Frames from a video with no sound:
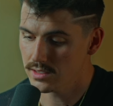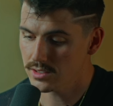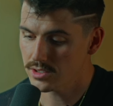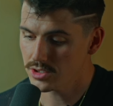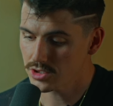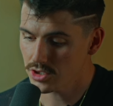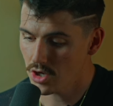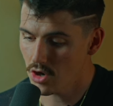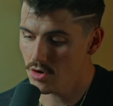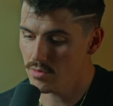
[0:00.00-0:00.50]

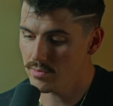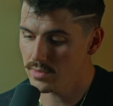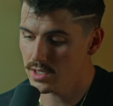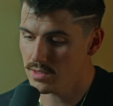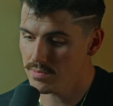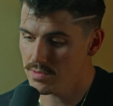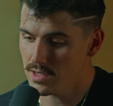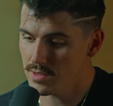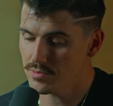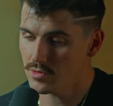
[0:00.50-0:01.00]
So
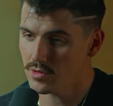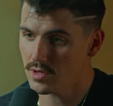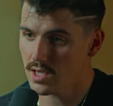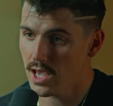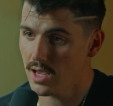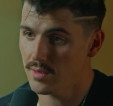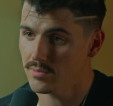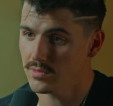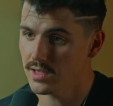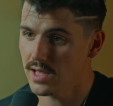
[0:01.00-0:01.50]
many people
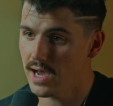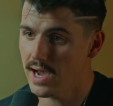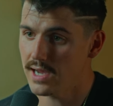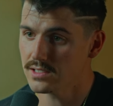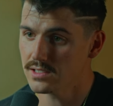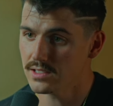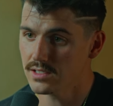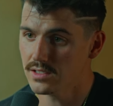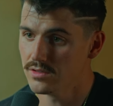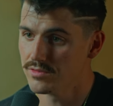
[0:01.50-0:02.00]
came to the
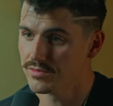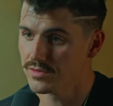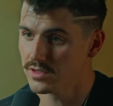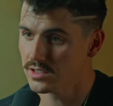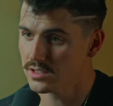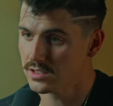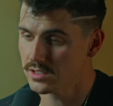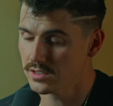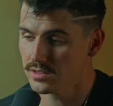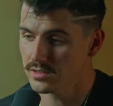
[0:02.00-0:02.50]
ICU for
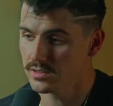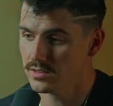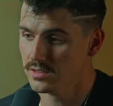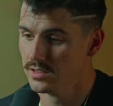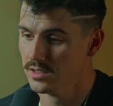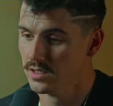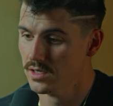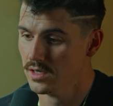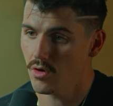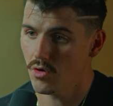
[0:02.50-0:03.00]
this dude
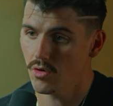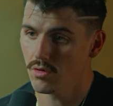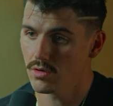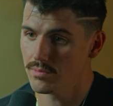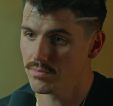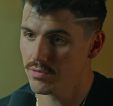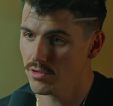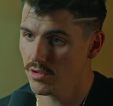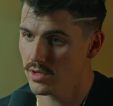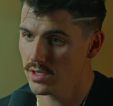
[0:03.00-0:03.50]
old
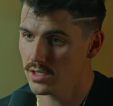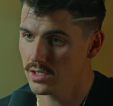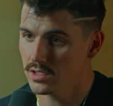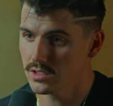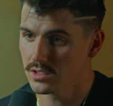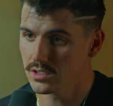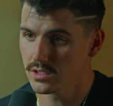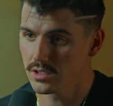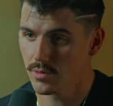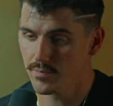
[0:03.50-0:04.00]

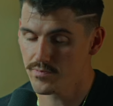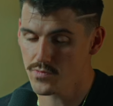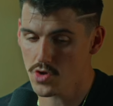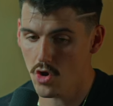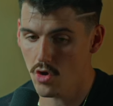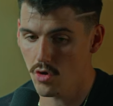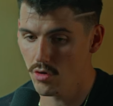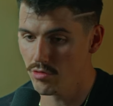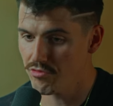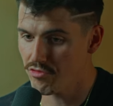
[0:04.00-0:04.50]
employees,
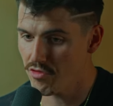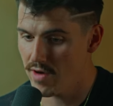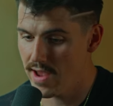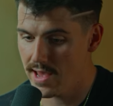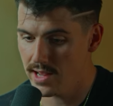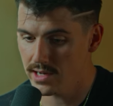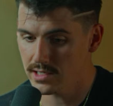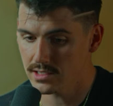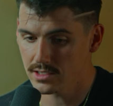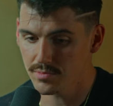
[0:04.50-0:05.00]
old
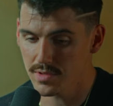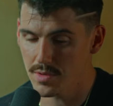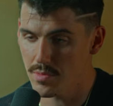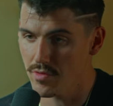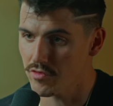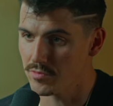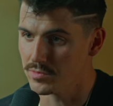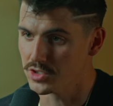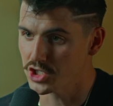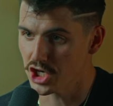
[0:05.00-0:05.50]
friends, people
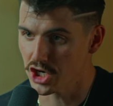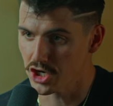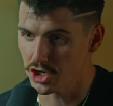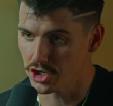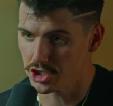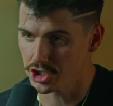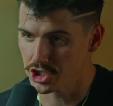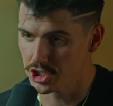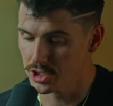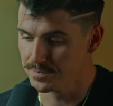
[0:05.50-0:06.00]
from
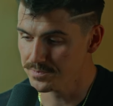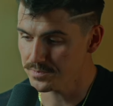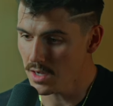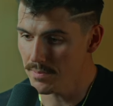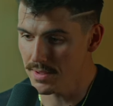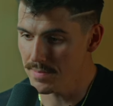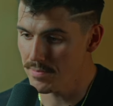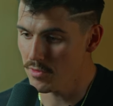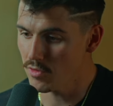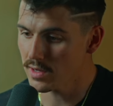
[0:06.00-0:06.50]
church.
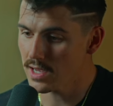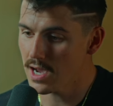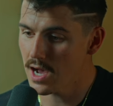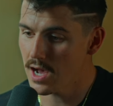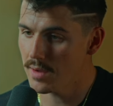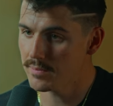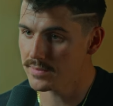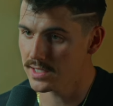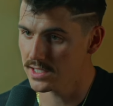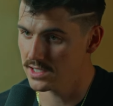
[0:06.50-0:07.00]
People would
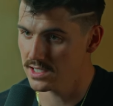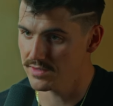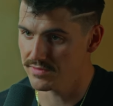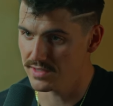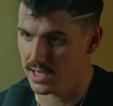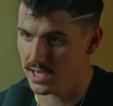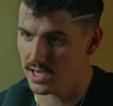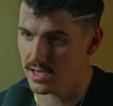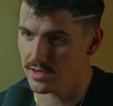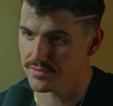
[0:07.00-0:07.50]
come, they'd leave
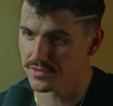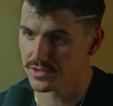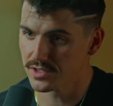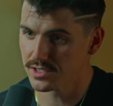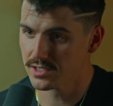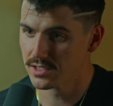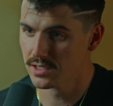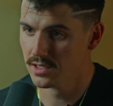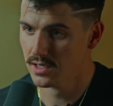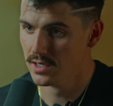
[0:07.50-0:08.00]

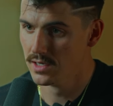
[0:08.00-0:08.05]
gifts.